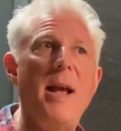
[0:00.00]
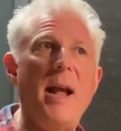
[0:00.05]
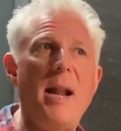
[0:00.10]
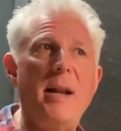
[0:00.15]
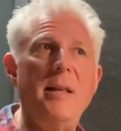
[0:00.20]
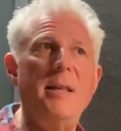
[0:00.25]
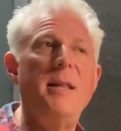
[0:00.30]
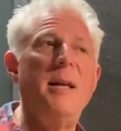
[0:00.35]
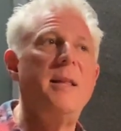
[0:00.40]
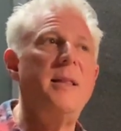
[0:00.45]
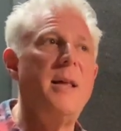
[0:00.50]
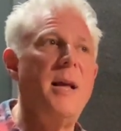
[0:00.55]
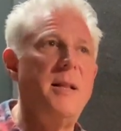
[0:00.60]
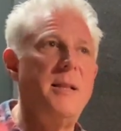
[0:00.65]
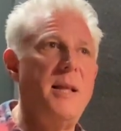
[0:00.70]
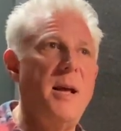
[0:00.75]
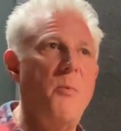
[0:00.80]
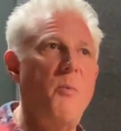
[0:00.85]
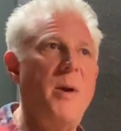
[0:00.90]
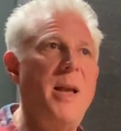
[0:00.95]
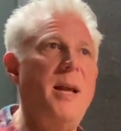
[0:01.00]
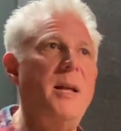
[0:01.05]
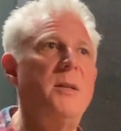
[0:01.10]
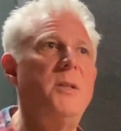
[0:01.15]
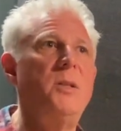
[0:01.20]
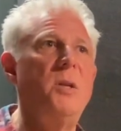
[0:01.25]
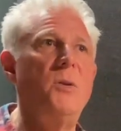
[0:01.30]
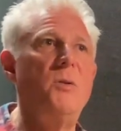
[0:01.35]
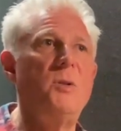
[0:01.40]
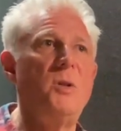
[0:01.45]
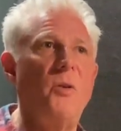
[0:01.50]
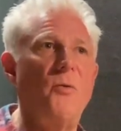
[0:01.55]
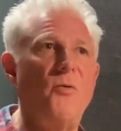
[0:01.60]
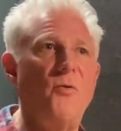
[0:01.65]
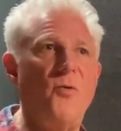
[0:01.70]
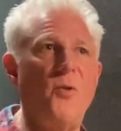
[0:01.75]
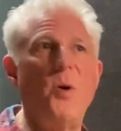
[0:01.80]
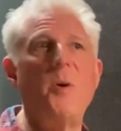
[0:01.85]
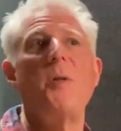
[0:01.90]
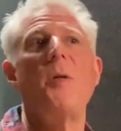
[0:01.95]
Anything that we can do to
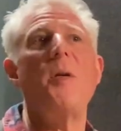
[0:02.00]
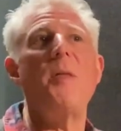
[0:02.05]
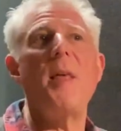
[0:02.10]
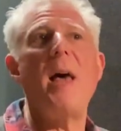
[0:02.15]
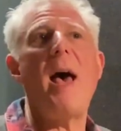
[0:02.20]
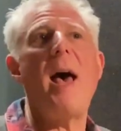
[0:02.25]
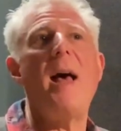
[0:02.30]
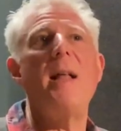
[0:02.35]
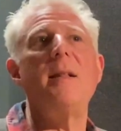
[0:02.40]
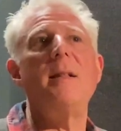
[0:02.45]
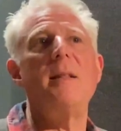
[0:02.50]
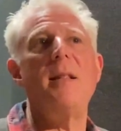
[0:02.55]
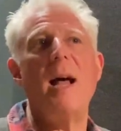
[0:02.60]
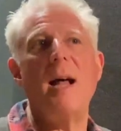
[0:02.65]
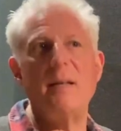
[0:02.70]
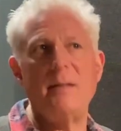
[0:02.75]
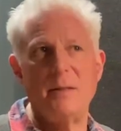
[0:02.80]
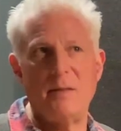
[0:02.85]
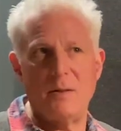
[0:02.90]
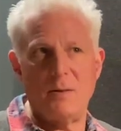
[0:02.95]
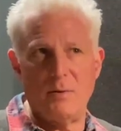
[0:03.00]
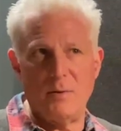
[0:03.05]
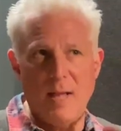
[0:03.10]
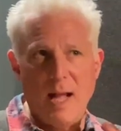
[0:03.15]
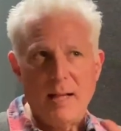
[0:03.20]
further that's